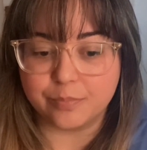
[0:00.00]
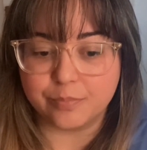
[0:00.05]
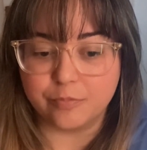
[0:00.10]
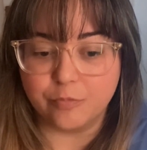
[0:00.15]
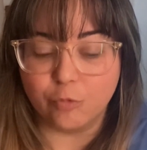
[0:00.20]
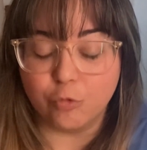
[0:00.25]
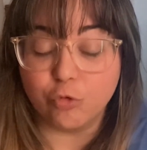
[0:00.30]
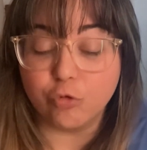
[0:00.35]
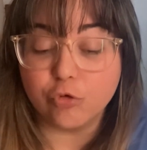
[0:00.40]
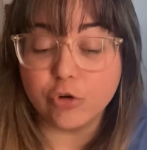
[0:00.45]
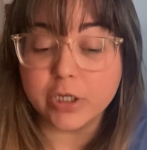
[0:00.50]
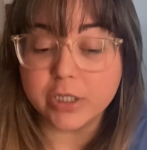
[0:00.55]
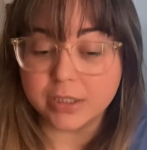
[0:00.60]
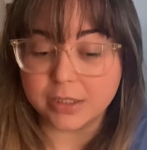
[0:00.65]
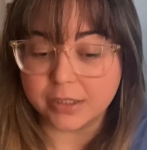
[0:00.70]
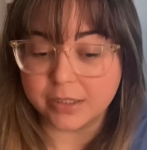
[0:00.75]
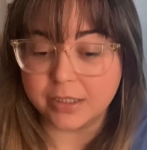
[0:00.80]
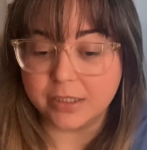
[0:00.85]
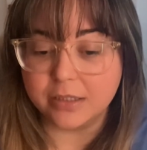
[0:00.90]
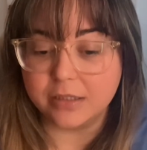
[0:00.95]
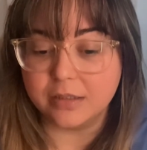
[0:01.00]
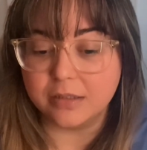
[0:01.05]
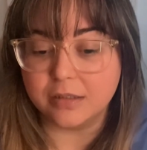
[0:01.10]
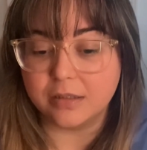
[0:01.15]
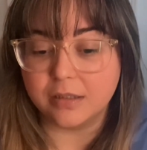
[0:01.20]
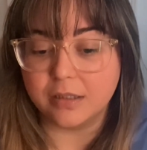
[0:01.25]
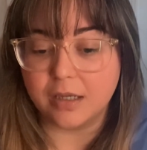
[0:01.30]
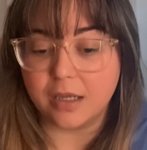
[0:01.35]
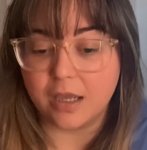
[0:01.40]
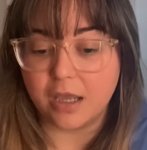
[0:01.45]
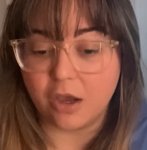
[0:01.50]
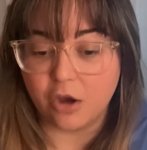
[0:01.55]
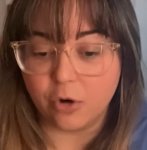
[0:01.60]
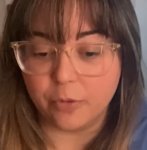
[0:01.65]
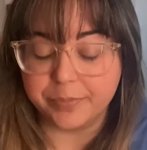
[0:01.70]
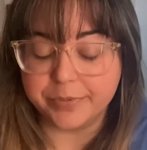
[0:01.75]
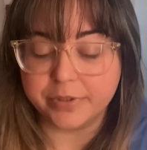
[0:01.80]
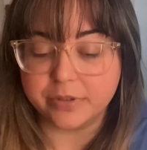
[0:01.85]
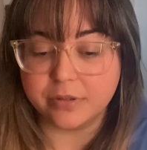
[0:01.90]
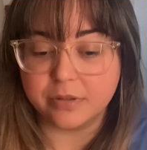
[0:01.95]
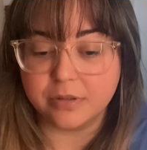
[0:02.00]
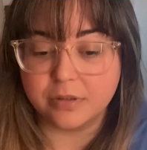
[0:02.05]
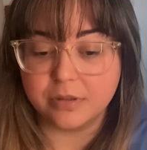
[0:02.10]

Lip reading: really helped